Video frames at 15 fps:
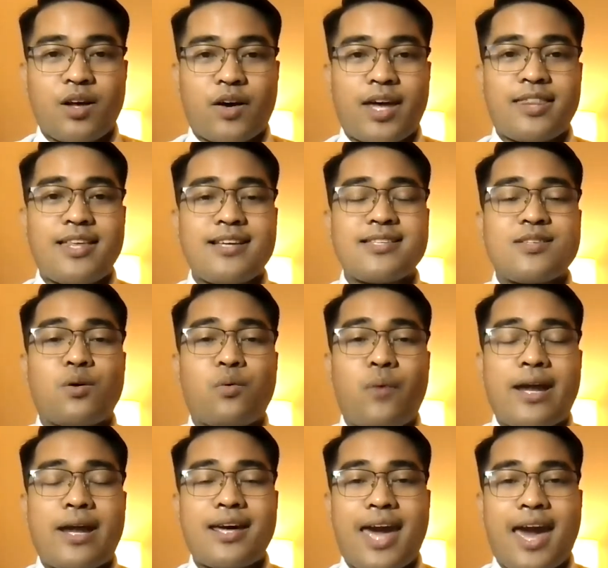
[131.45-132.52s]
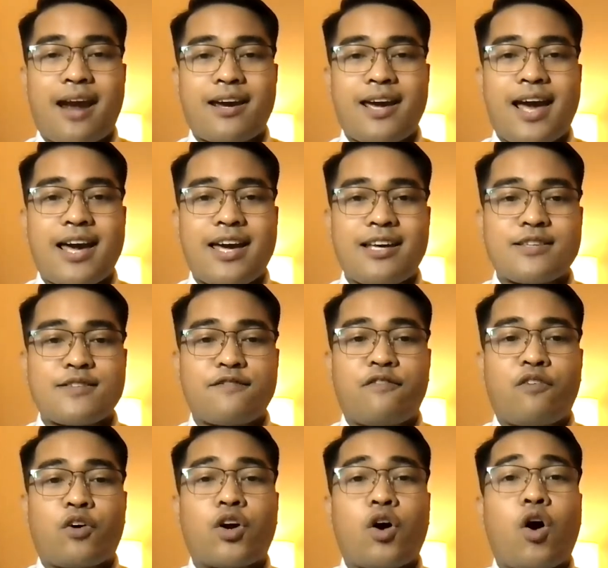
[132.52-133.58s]
Okay, this waiting area is
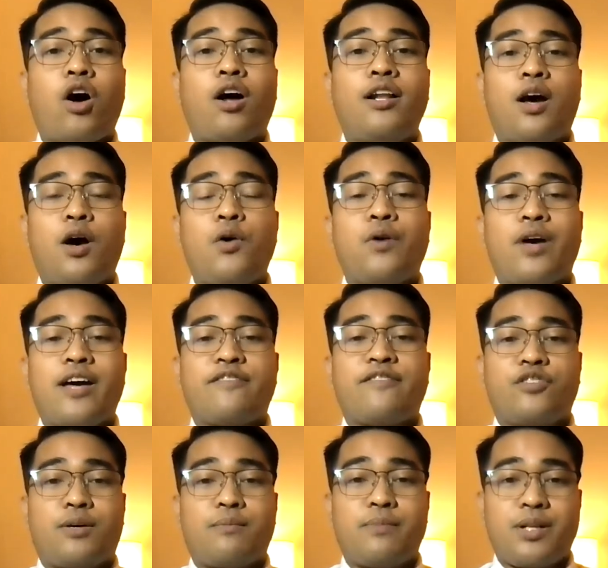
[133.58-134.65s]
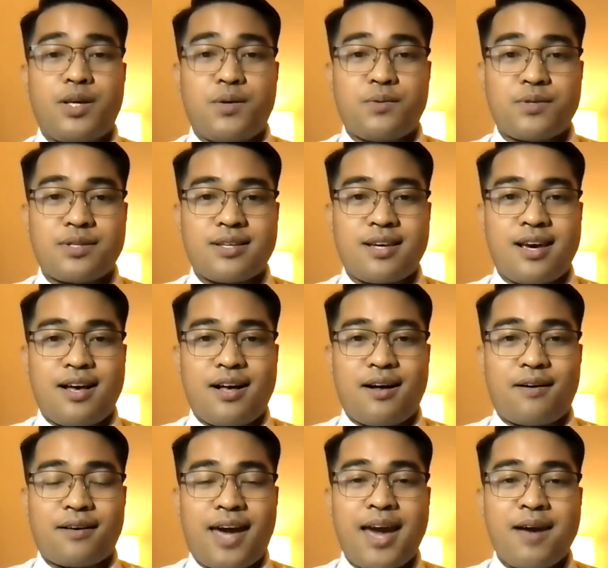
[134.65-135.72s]
for all OFWs.
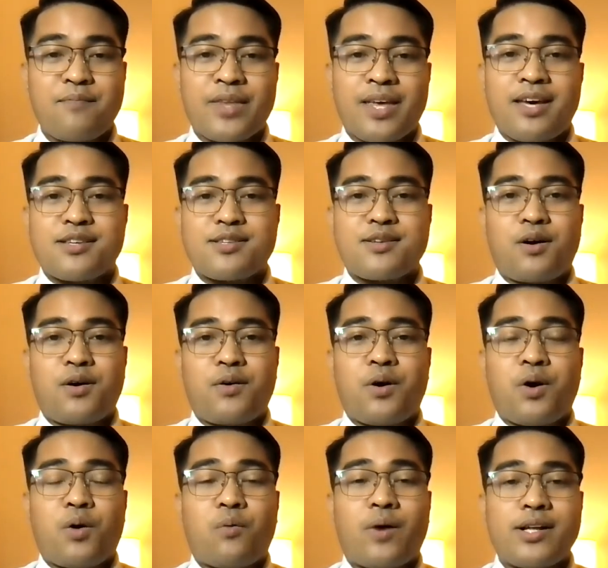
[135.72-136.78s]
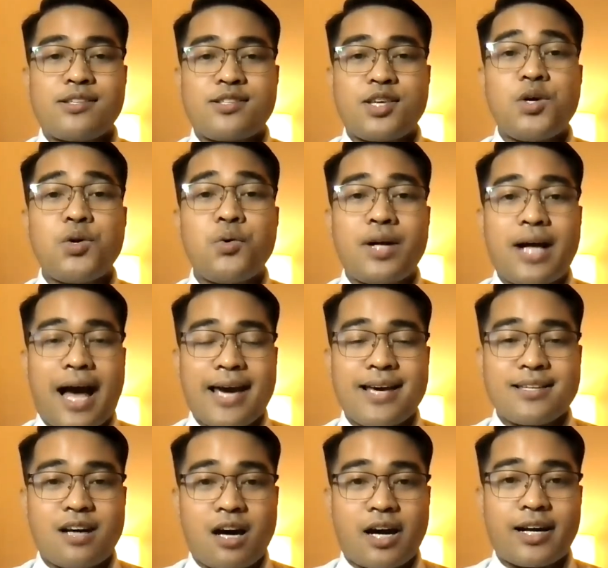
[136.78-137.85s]
Okay, so once you
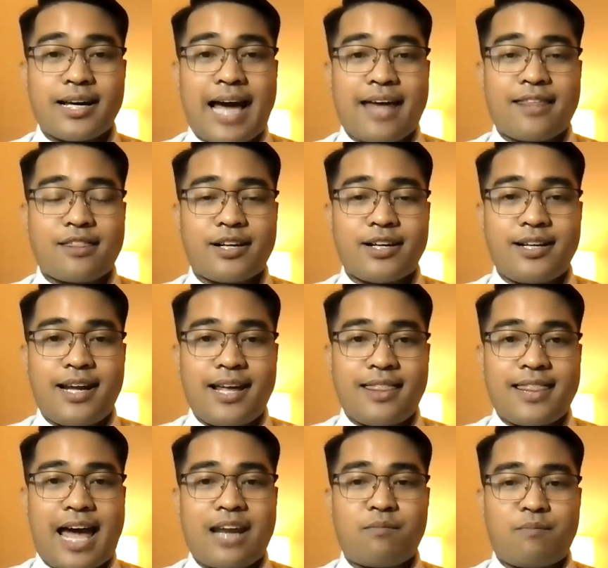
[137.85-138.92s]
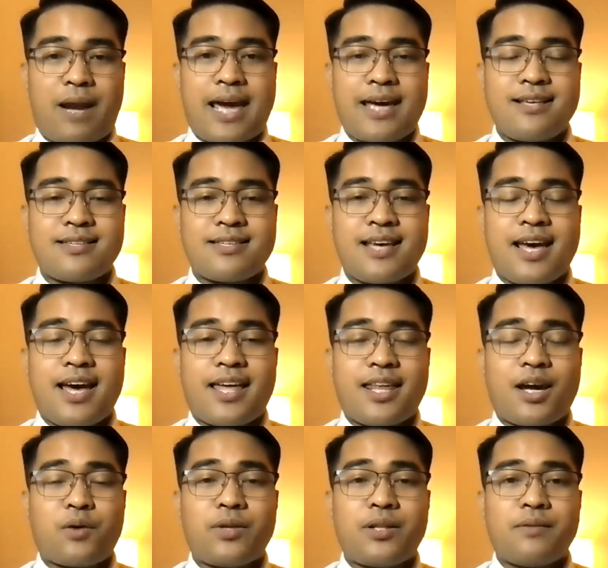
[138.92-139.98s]
guys are gathered in that place,
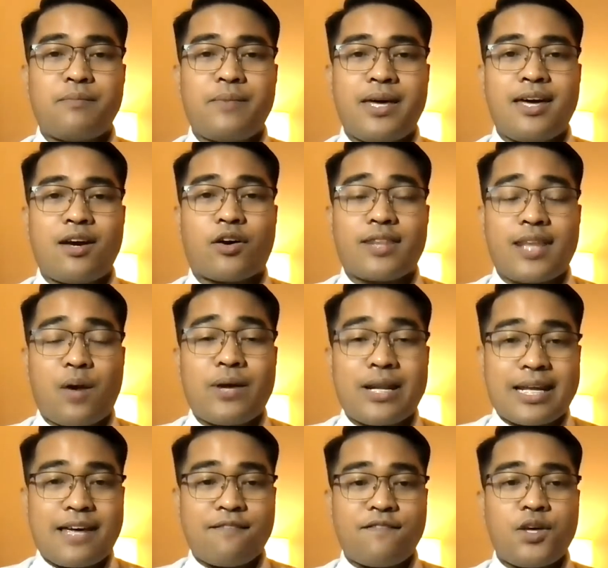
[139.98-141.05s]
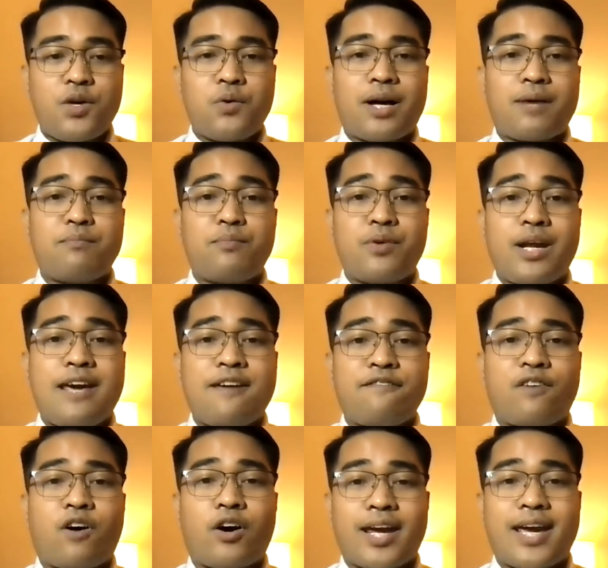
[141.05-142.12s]
there will be or they will give you a
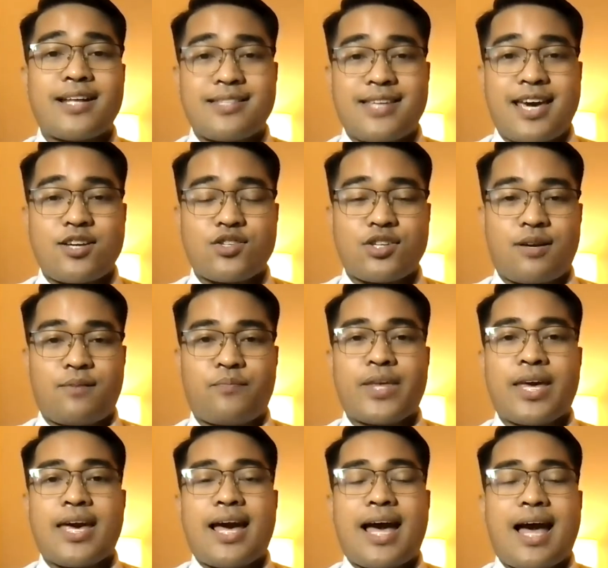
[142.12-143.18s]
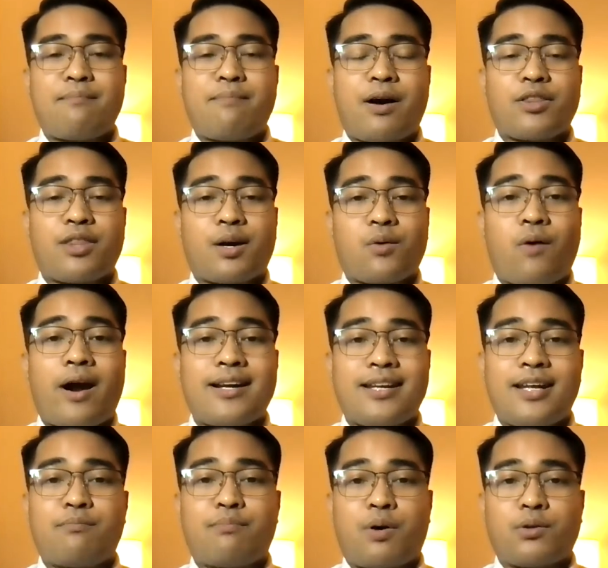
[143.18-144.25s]
brief orientation about the
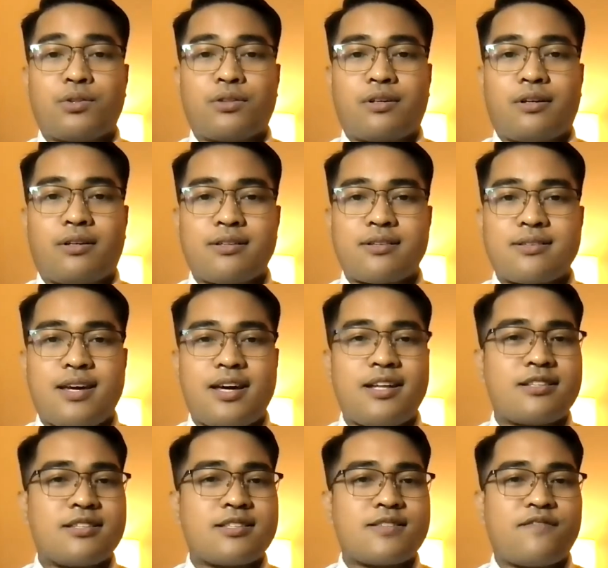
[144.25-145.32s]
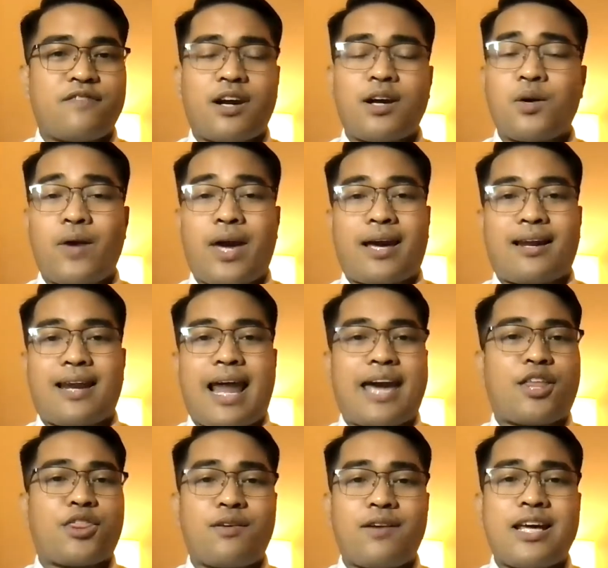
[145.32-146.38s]
quarantine protocols. It's very quick,
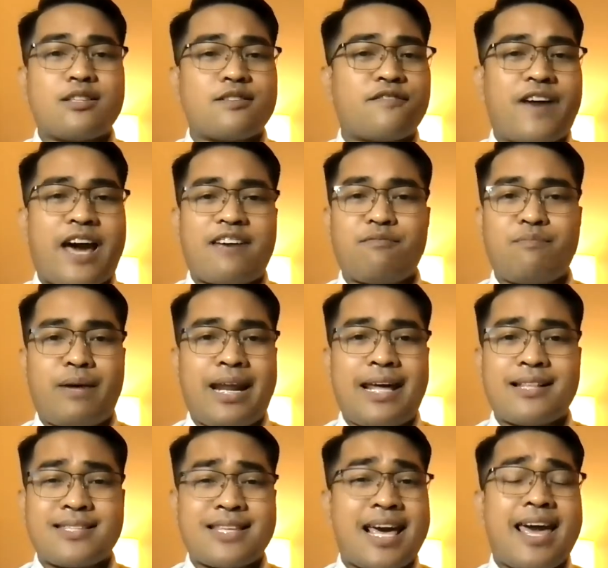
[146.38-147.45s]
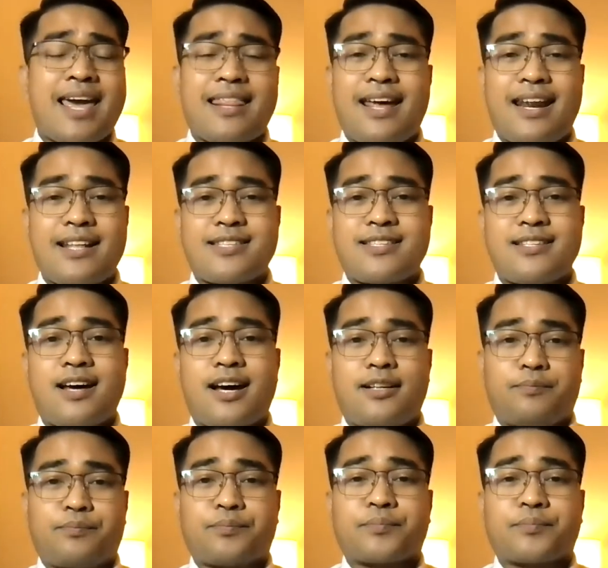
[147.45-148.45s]
like 3 to 5 minutes, then it's done.